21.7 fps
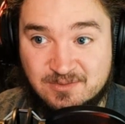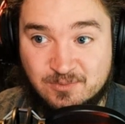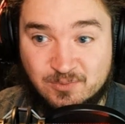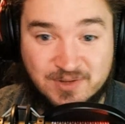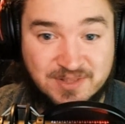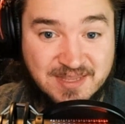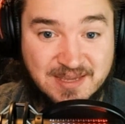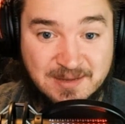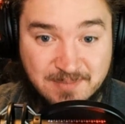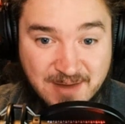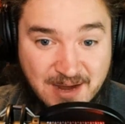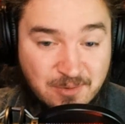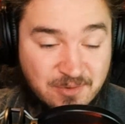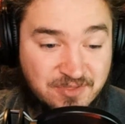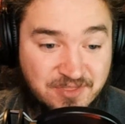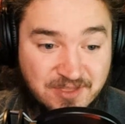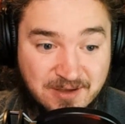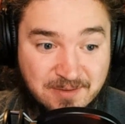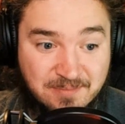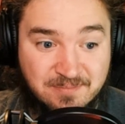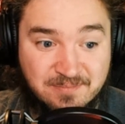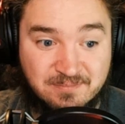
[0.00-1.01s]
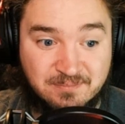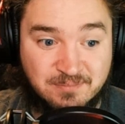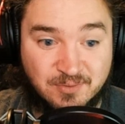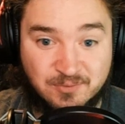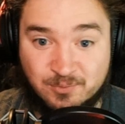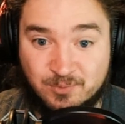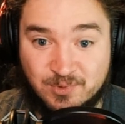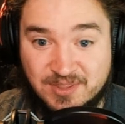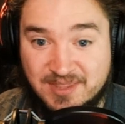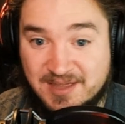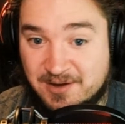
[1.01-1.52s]
when they met with him,
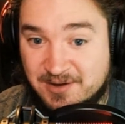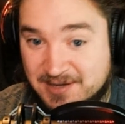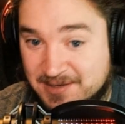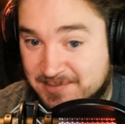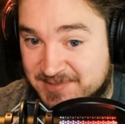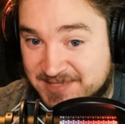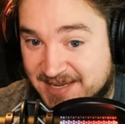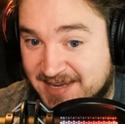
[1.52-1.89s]
but without him